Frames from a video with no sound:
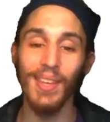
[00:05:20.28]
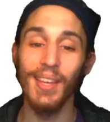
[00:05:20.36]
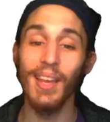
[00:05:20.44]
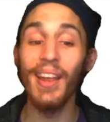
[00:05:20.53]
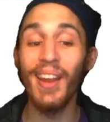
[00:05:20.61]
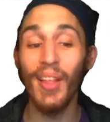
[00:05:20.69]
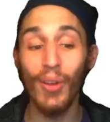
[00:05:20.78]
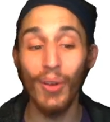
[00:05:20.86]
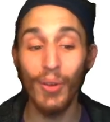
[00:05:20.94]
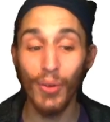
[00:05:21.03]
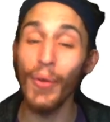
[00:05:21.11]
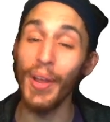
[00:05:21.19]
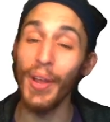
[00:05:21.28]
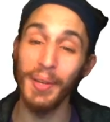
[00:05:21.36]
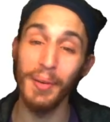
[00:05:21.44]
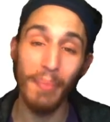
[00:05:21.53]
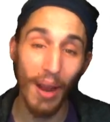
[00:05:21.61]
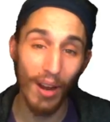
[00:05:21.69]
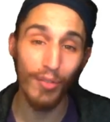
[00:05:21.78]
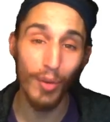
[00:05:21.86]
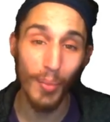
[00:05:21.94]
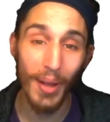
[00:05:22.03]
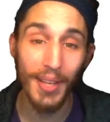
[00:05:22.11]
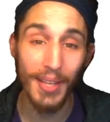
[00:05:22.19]
Another great and powerful
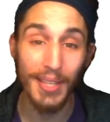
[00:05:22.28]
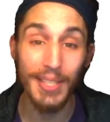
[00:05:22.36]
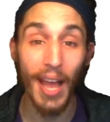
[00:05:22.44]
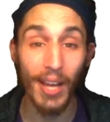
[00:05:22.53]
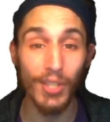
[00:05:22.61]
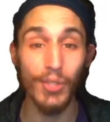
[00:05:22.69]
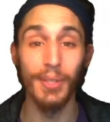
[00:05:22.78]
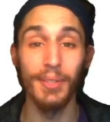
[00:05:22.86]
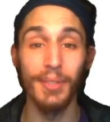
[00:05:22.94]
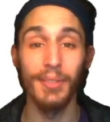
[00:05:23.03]
way is action.